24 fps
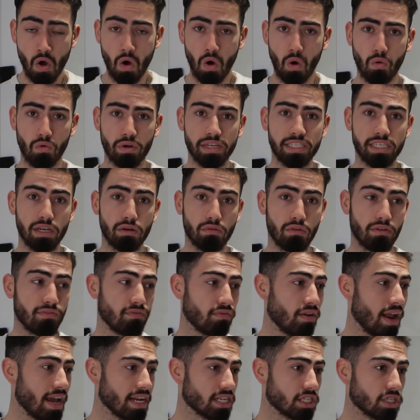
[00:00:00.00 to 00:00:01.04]
Or is it a
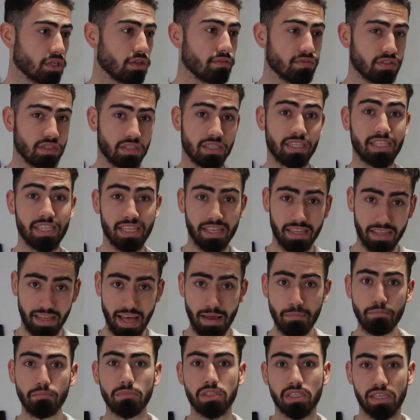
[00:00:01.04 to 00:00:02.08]
reflection of
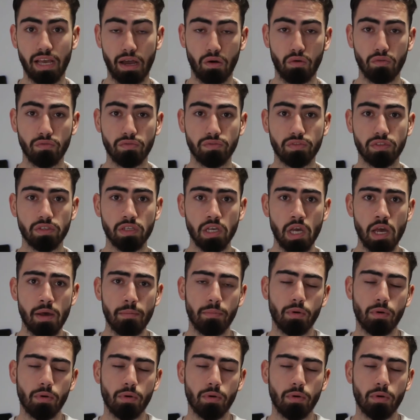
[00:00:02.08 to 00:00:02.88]
themselves?